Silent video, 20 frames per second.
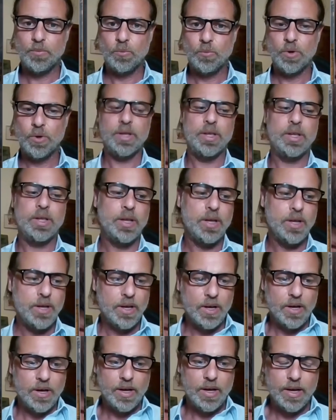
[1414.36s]
We
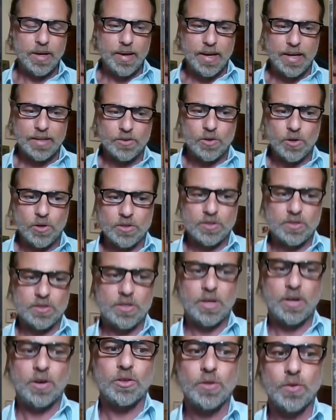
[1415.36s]
had got
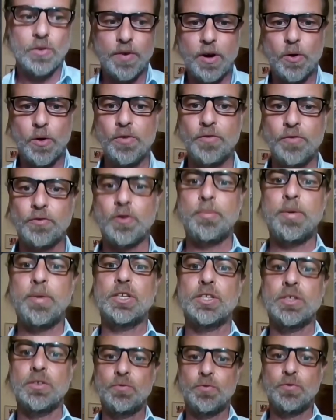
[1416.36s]
a lot of our
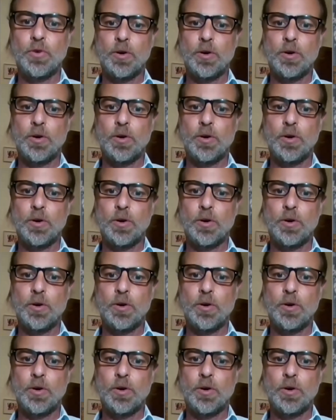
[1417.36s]
information